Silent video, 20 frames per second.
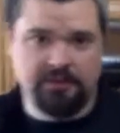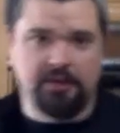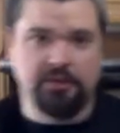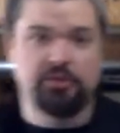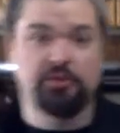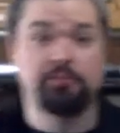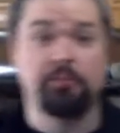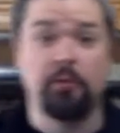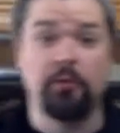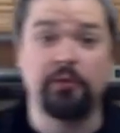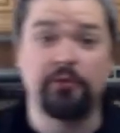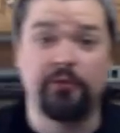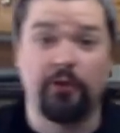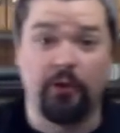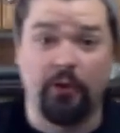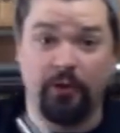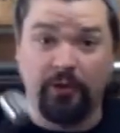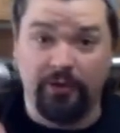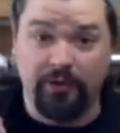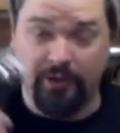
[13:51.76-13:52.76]

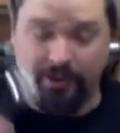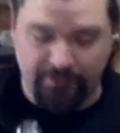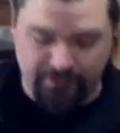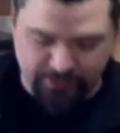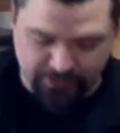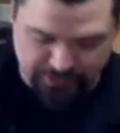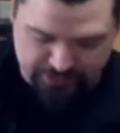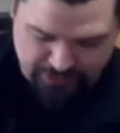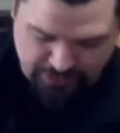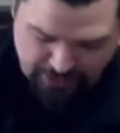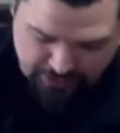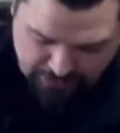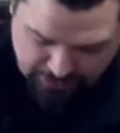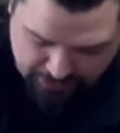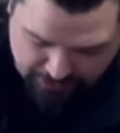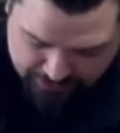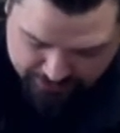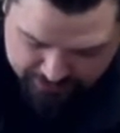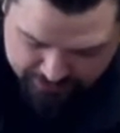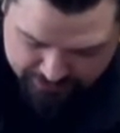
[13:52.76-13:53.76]
spoonful of your
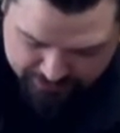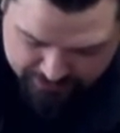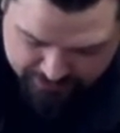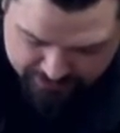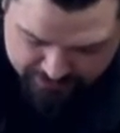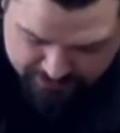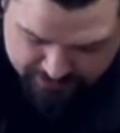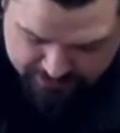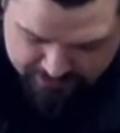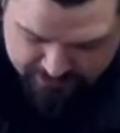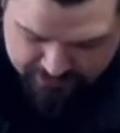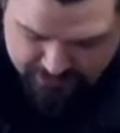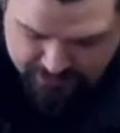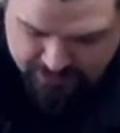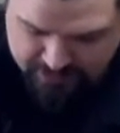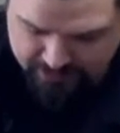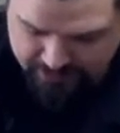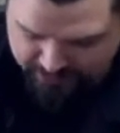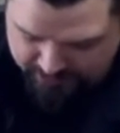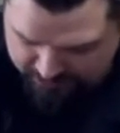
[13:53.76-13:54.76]
starter
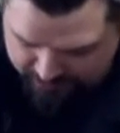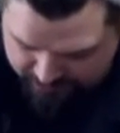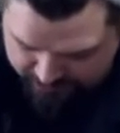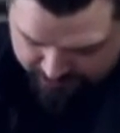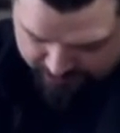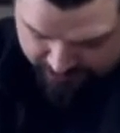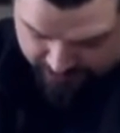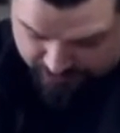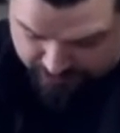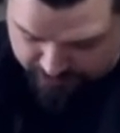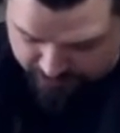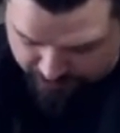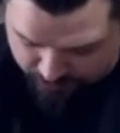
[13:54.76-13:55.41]
into the